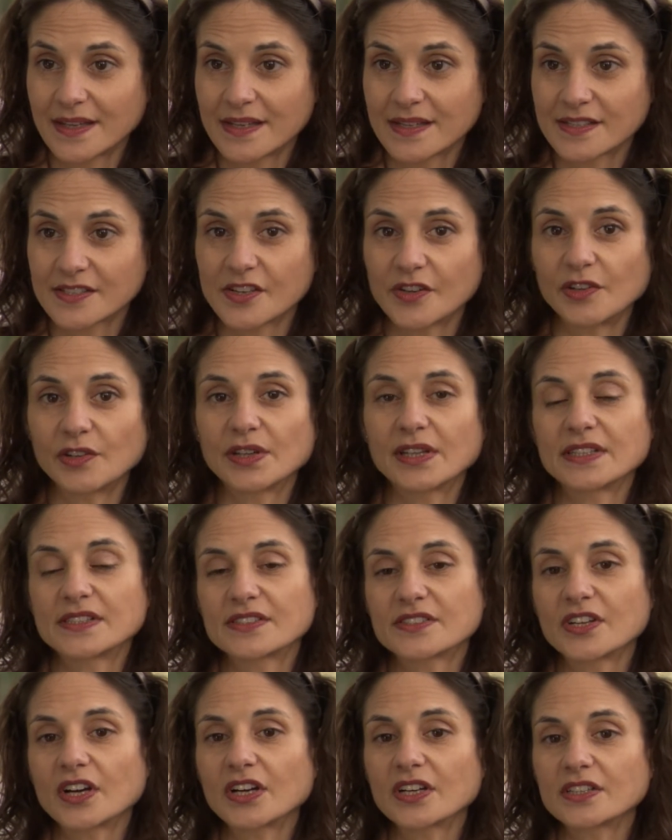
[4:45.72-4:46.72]
So you can
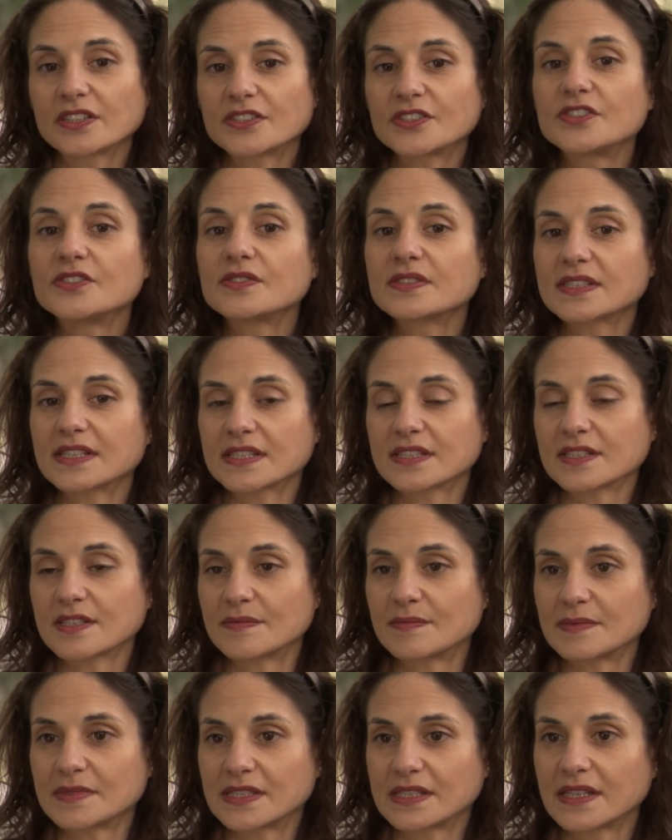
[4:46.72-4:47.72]
start two
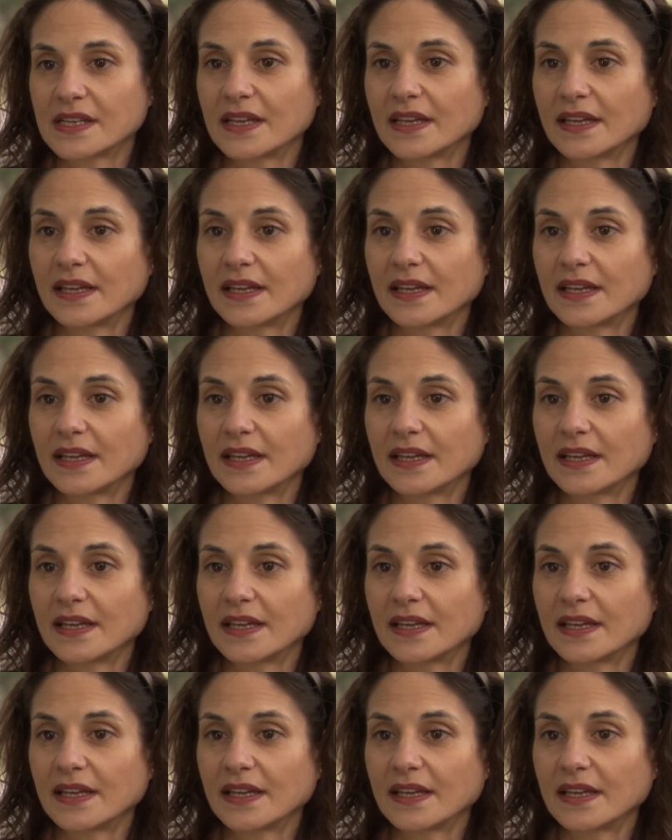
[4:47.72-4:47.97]
systems